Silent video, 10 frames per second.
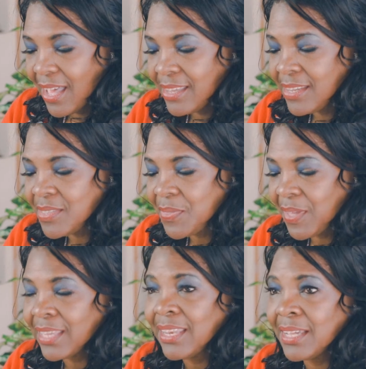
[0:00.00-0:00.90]
Another
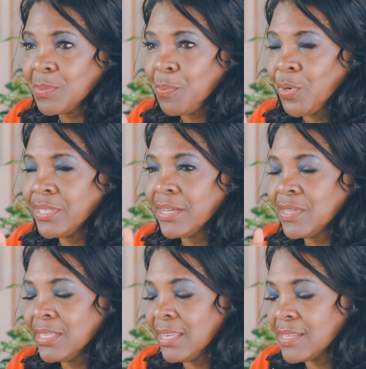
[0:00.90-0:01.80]
thing I'd like to point out
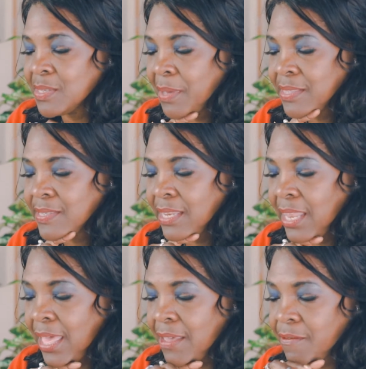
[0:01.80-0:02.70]
in Elizabeth's
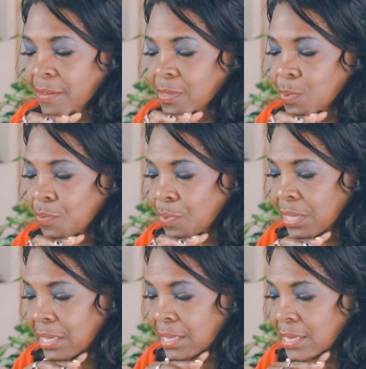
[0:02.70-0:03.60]
life as we
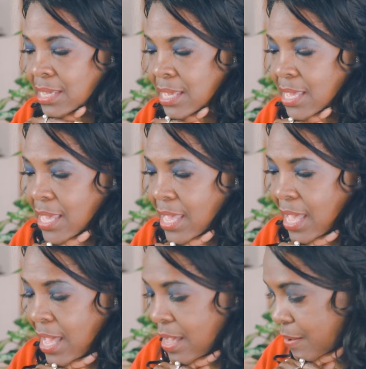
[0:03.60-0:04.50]
read
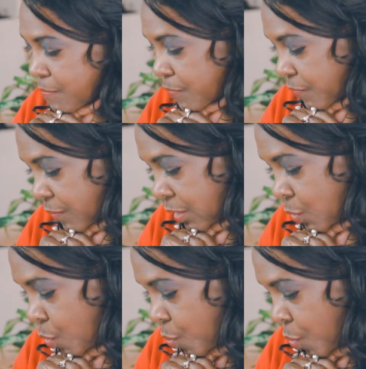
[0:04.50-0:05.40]
Luke